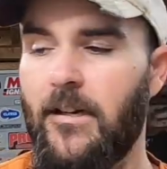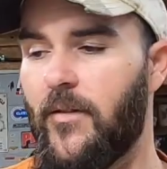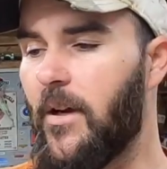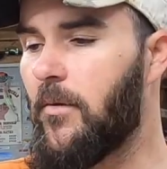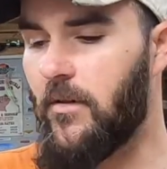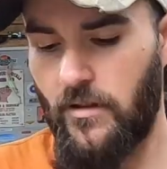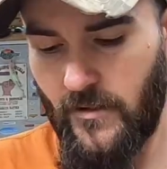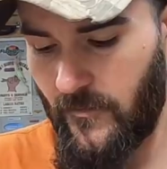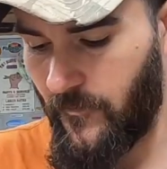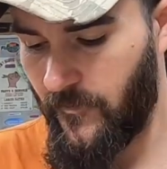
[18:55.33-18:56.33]
They were.
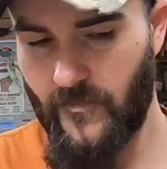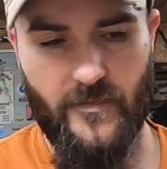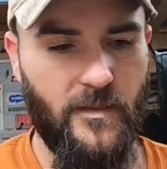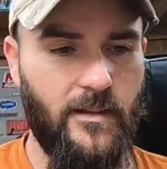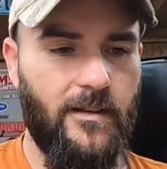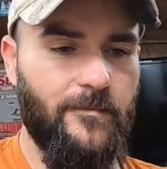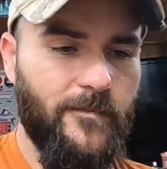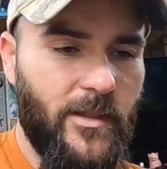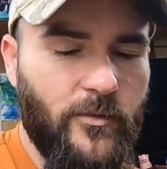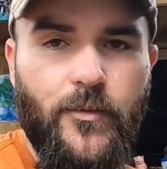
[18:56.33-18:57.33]
Um,
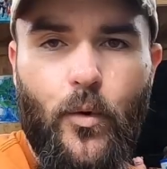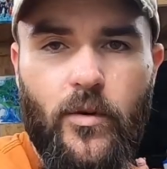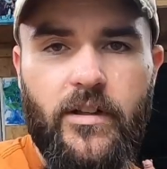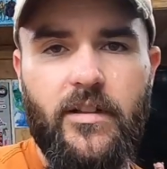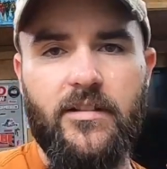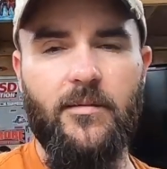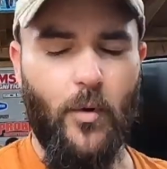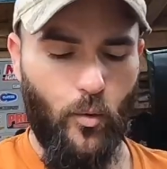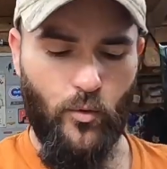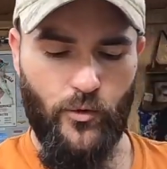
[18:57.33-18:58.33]
it was for a custom
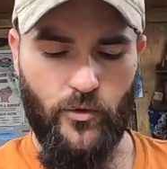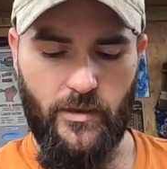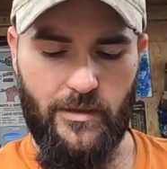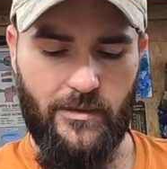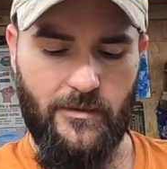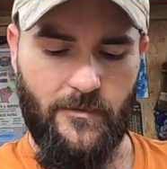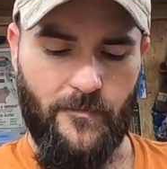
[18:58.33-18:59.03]
order, and